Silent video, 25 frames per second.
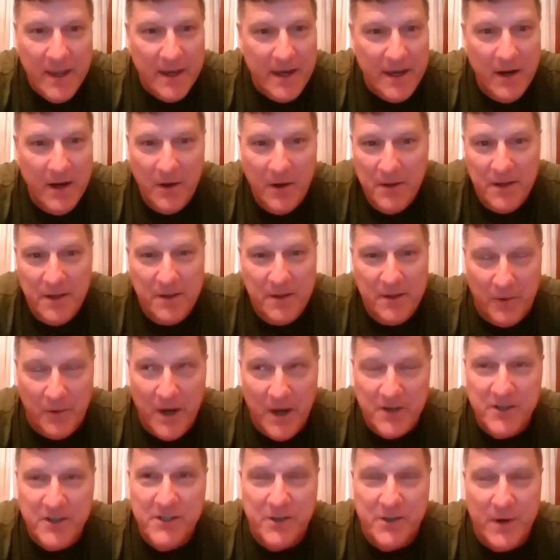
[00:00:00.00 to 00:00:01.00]
The
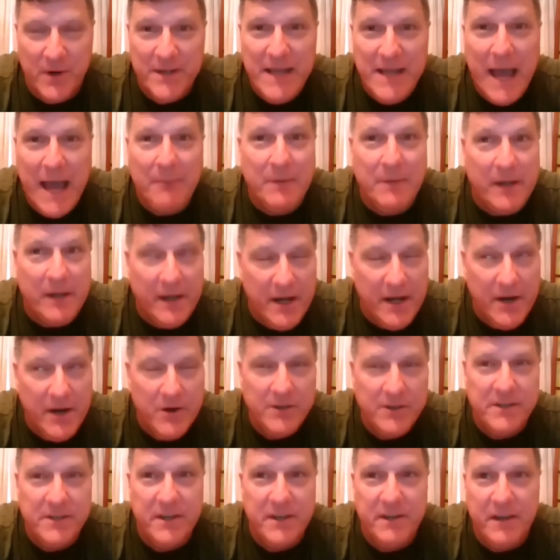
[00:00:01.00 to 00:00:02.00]
Russians are adapting. And
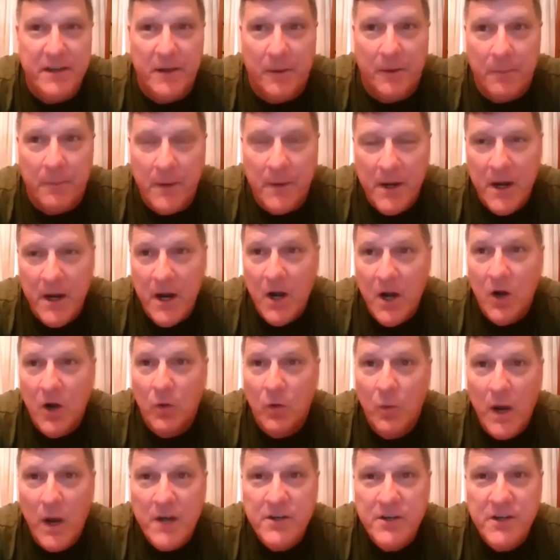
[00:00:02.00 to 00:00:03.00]
here's the deal.
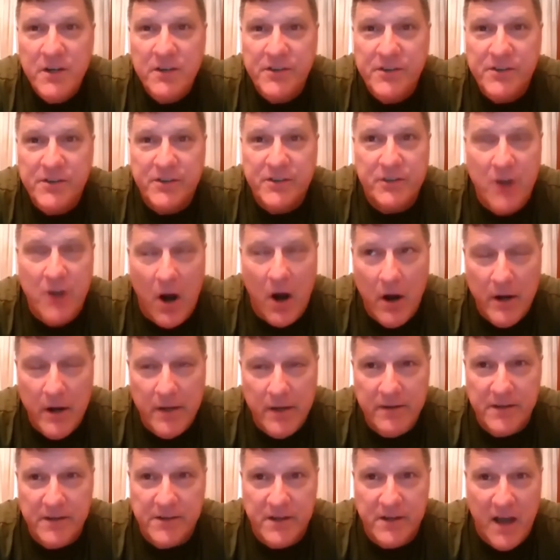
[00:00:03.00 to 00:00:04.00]
Russia
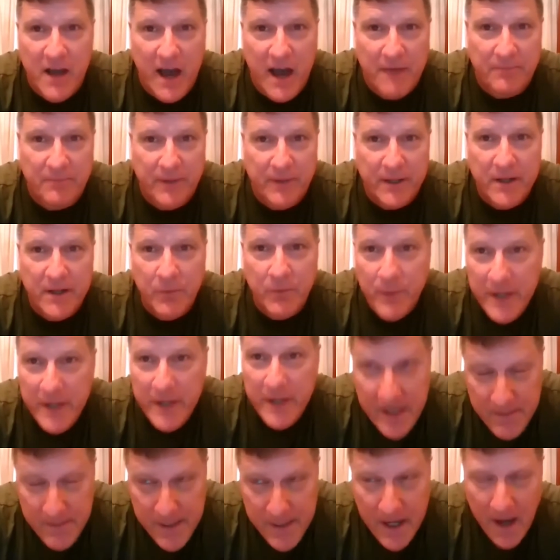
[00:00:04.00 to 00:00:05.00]
started this conflict, and we
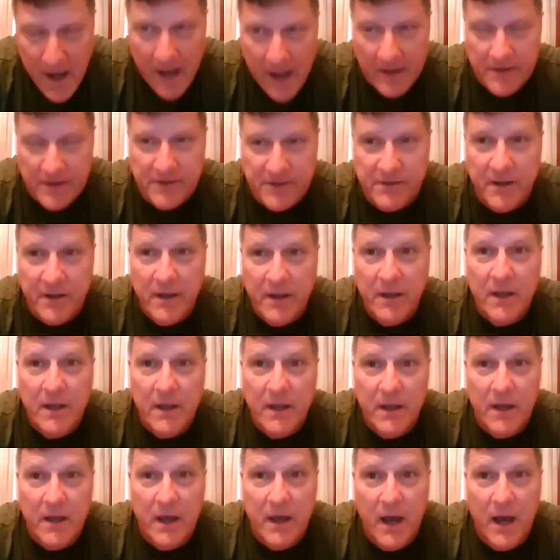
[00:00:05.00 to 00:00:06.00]
need to be honest.
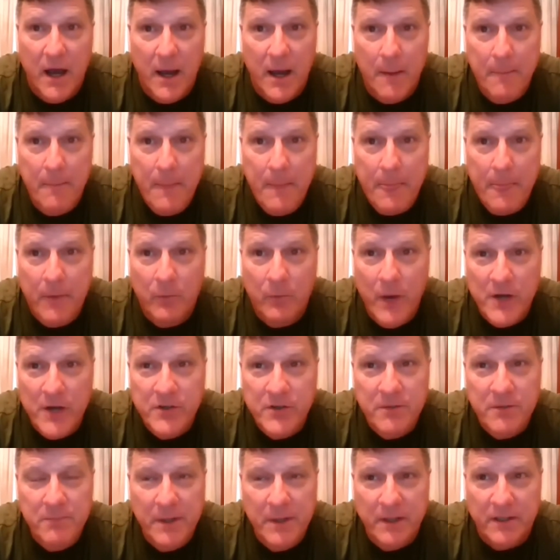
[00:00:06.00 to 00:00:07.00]
The
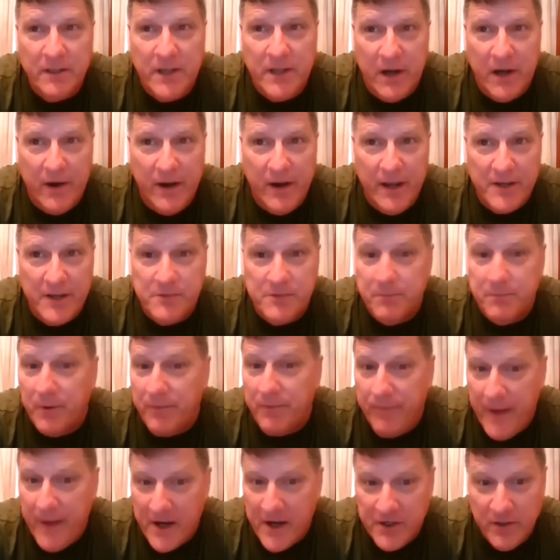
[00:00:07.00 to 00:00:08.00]
Russian military, as
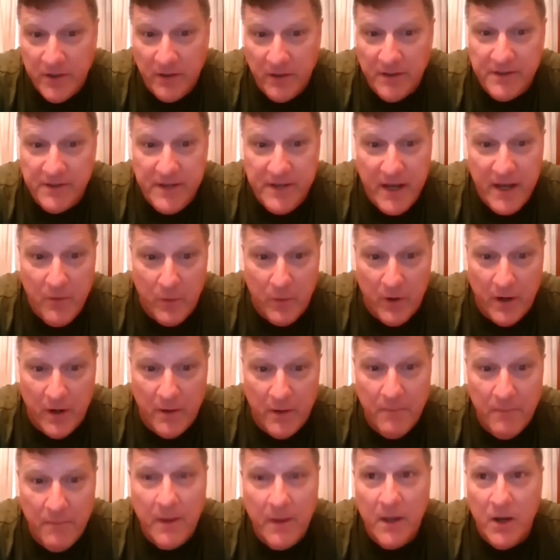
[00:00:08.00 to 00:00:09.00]
professional as they
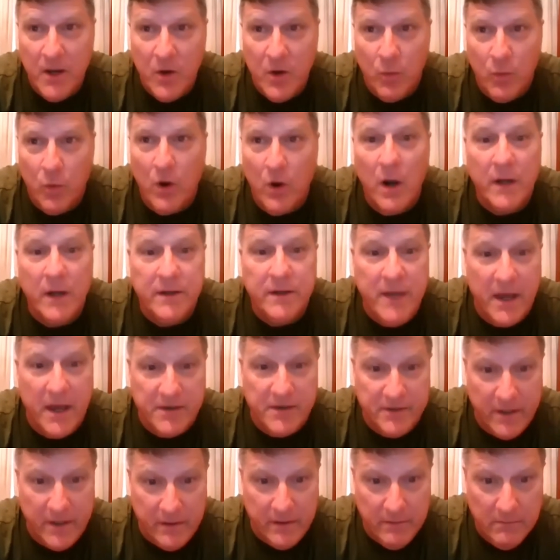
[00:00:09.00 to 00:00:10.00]
were
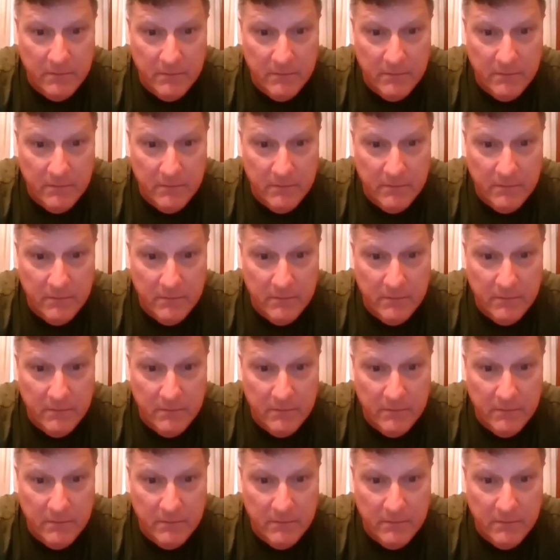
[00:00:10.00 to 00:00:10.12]
untested,